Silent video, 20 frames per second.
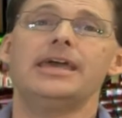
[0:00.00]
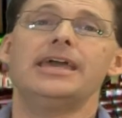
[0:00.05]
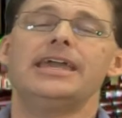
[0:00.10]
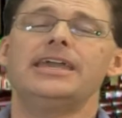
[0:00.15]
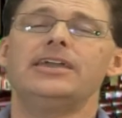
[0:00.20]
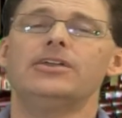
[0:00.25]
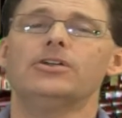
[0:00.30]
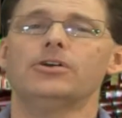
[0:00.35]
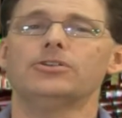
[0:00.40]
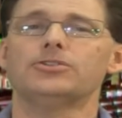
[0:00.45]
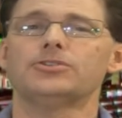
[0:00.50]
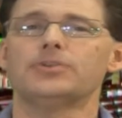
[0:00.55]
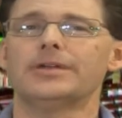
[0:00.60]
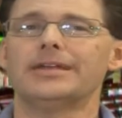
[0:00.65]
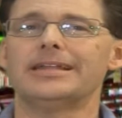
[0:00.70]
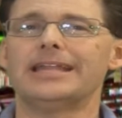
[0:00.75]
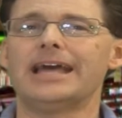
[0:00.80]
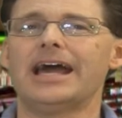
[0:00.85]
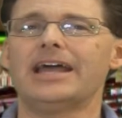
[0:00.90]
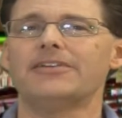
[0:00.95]
Heat also on
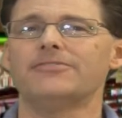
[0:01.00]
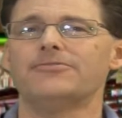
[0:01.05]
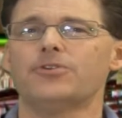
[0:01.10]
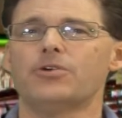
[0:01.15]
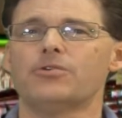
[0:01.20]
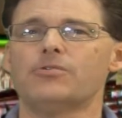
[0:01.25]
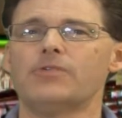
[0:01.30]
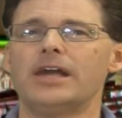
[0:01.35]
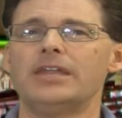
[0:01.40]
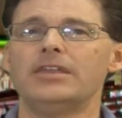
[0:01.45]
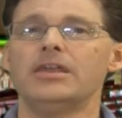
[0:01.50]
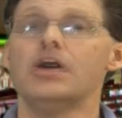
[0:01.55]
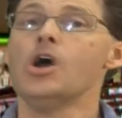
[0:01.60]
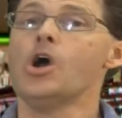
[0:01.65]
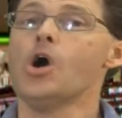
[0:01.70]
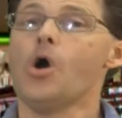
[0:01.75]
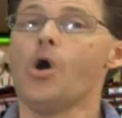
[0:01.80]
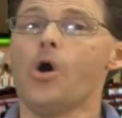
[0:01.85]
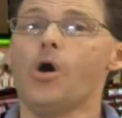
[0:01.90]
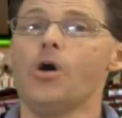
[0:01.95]
a 9-4 run
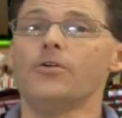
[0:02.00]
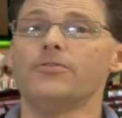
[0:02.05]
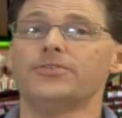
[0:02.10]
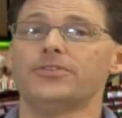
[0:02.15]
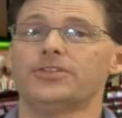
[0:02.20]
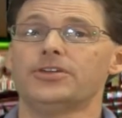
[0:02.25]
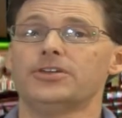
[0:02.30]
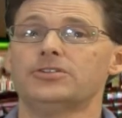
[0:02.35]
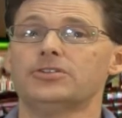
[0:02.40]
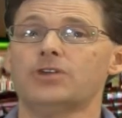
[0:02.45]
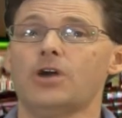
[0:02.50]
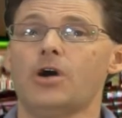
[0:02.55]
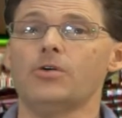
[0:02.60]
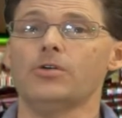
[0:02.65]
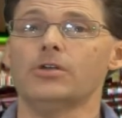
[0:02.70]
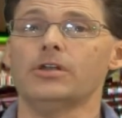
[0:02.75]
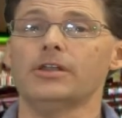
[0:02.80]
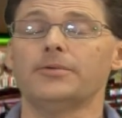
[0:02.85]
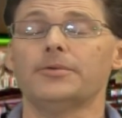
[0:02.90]
over the total.